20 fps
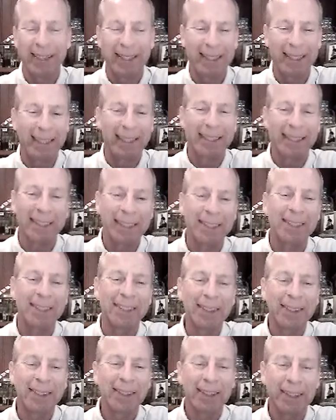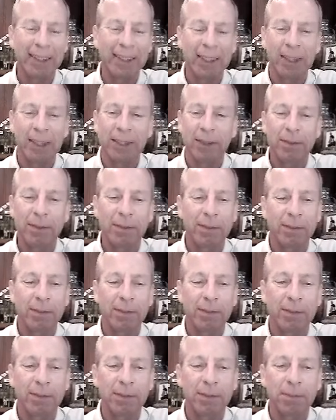
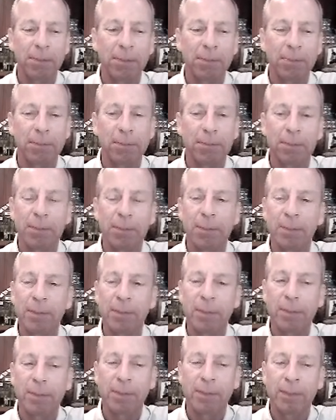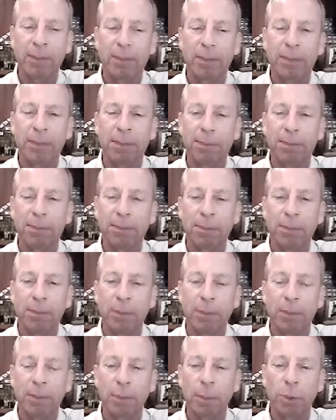
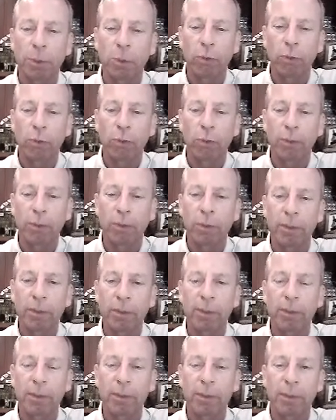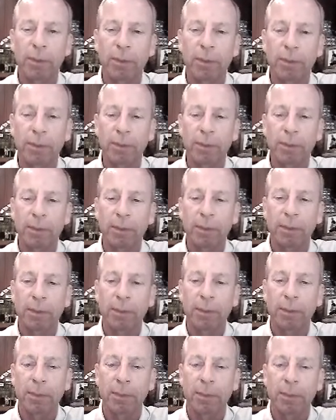
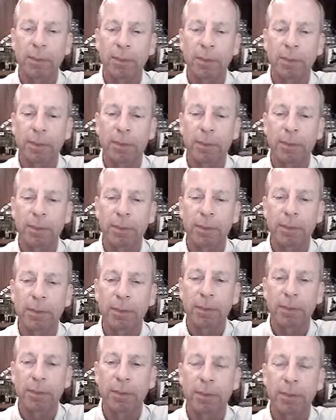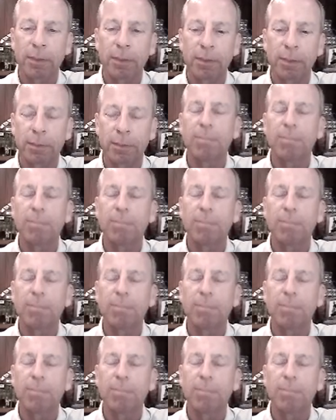This person isn't speaking.